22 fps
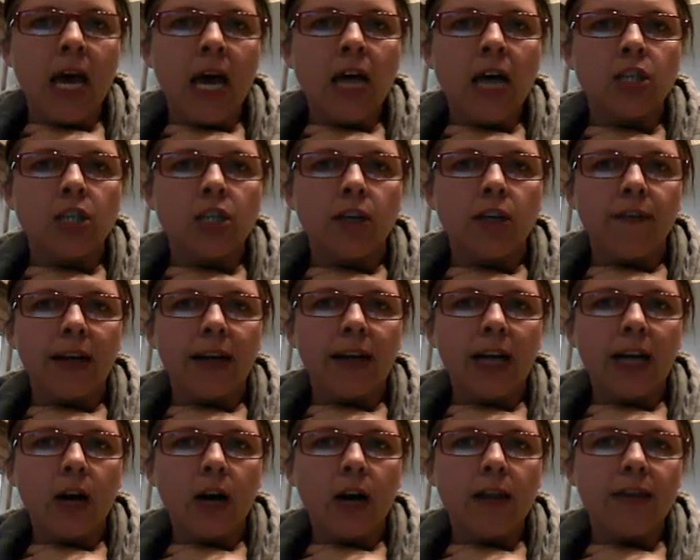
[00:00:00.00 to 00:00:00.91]
So if I
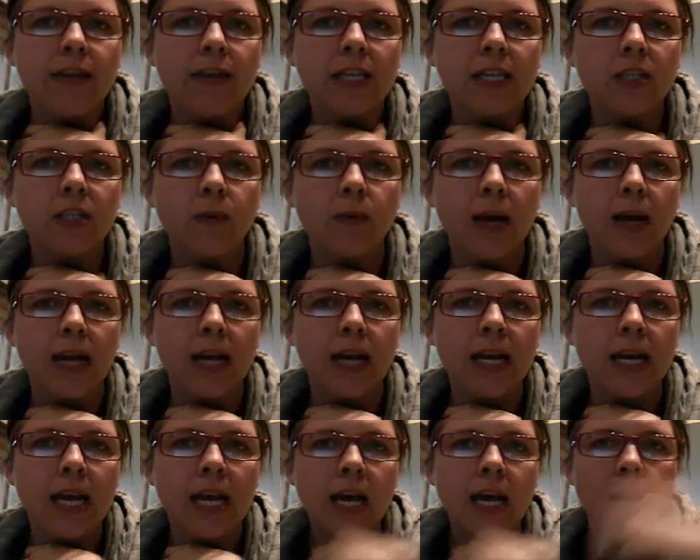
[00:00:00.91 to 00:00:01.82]
go to this
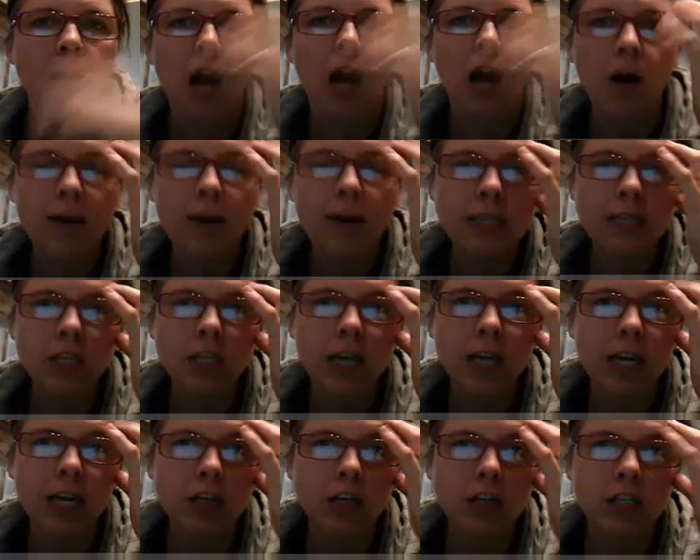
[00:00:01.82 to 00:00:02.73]
one, always
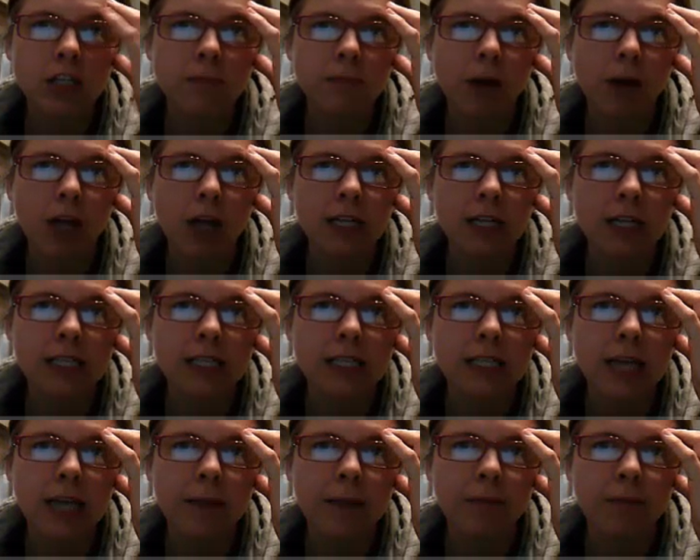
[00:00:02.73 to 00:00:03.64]
look at your smallest
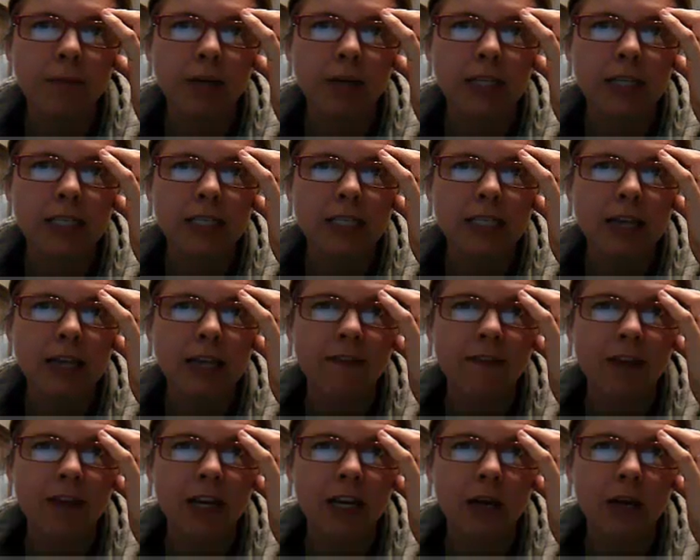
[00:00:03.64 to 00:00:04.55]
number and see
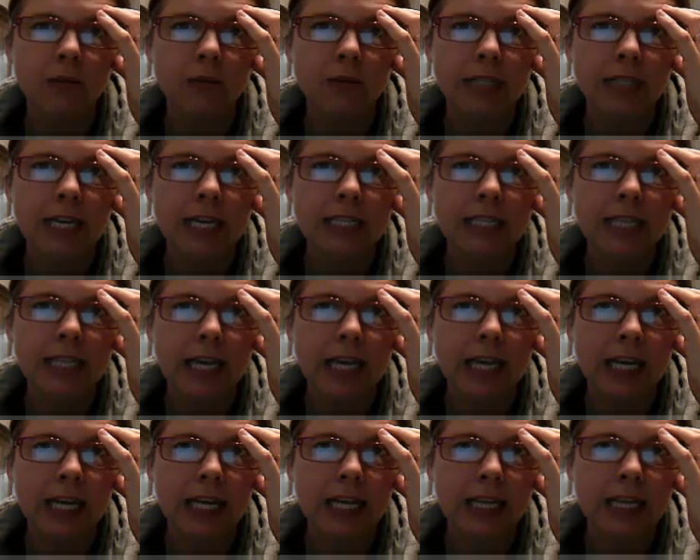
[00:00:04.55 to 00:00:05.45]
if it goes
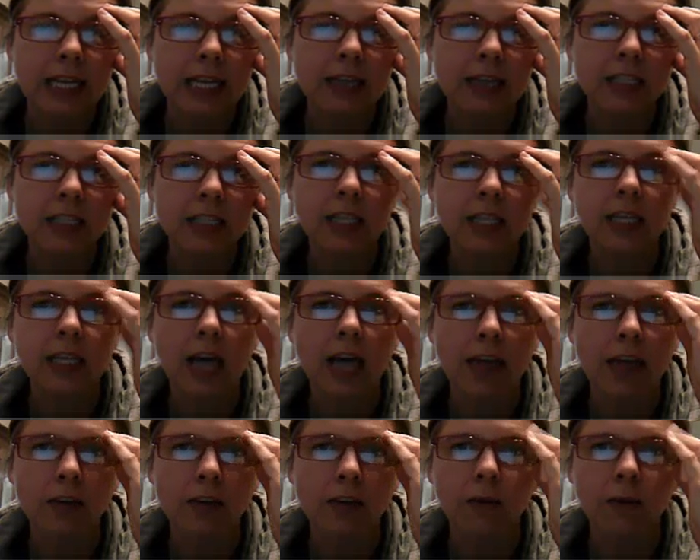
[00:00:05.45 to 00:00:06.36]
into the
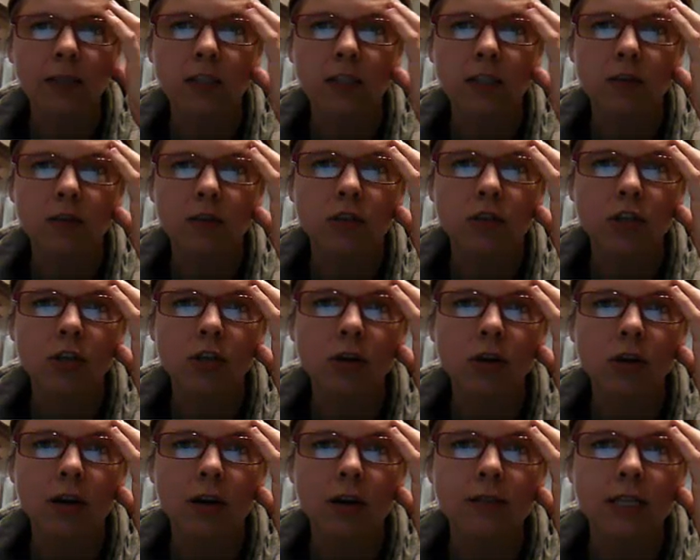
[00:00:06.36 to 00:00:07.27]
other one. So
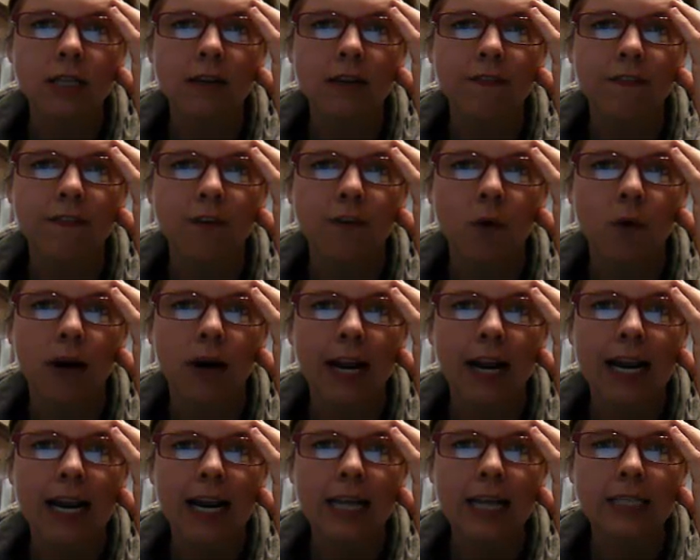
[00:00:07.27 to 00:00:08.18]
2 goes into
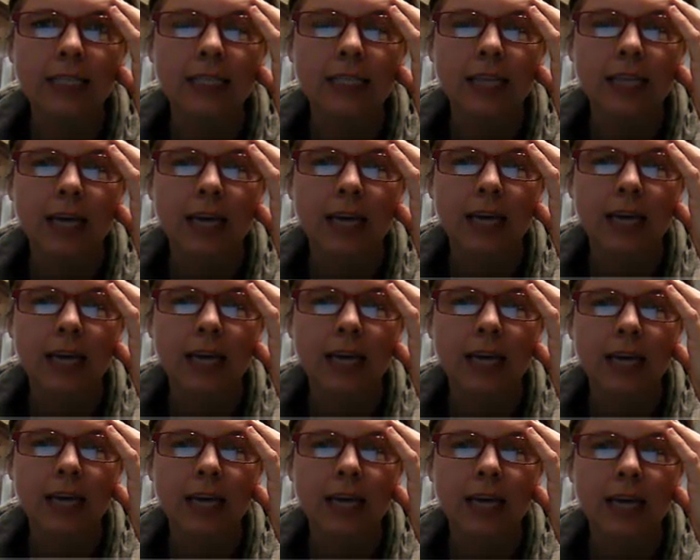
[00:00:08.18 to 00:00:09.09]
4 and 6,
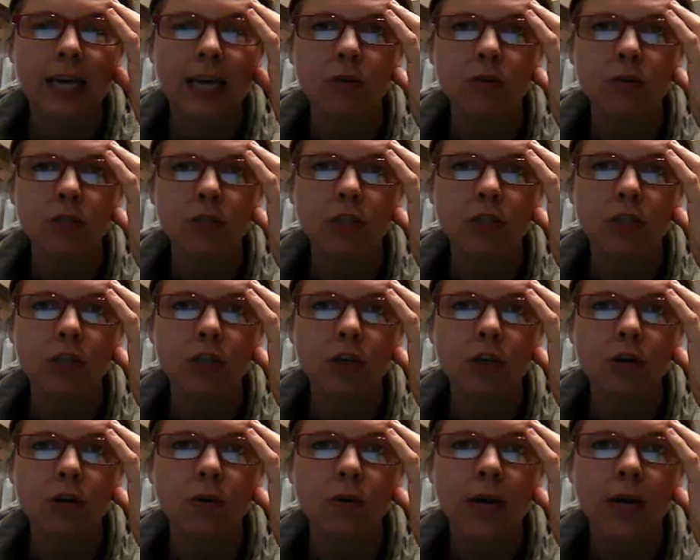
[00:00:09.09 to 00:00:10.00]
so we would use
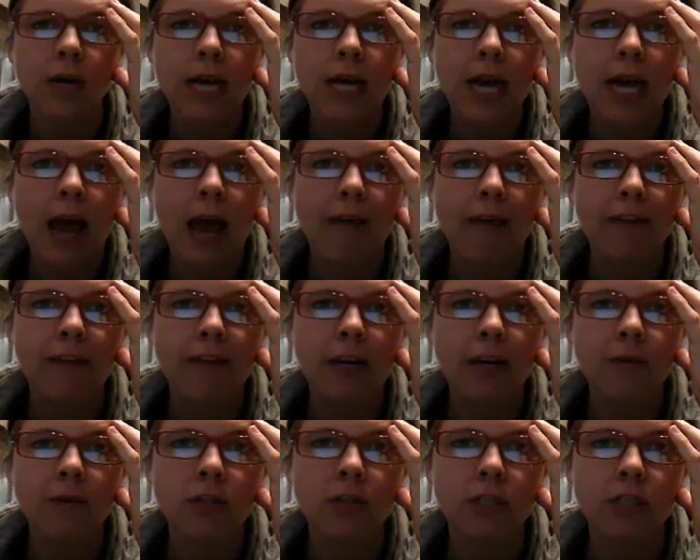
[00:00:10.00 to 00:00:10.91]
2, and then
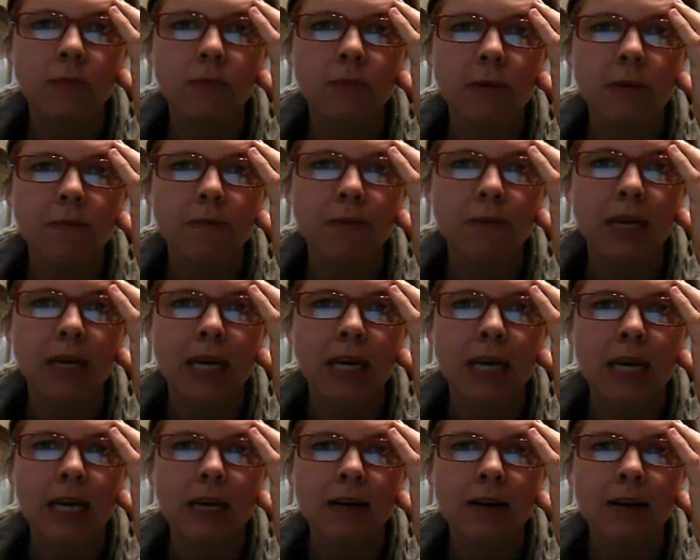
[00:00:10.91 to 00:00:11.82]
it would just be
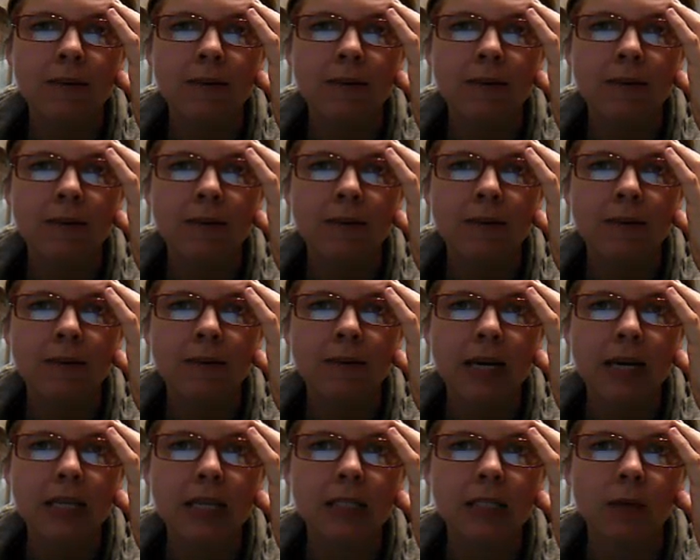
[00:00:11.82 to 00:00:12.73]
b, because
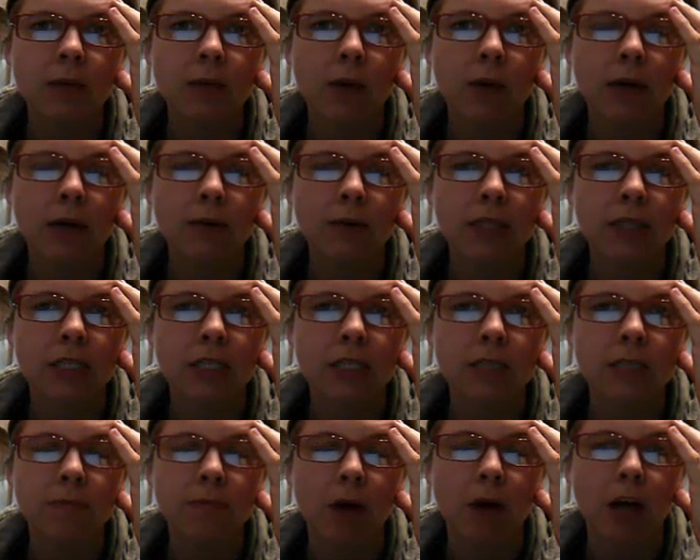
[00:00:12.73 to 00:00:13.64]
b is the one with the
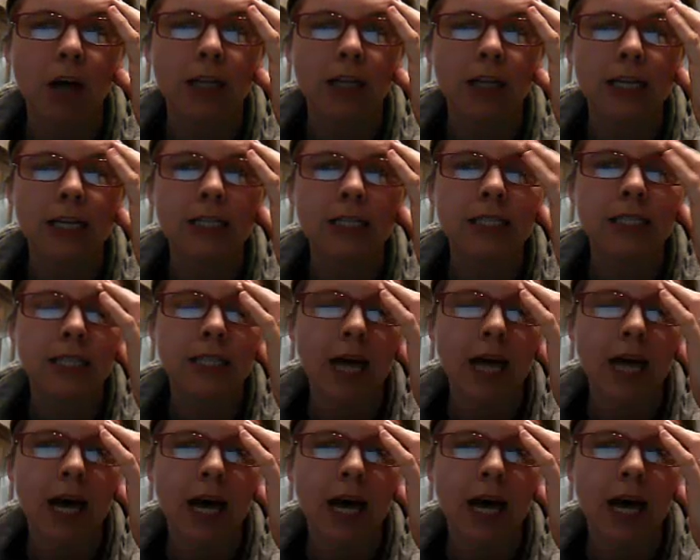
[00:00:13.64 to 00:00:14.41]
smallest,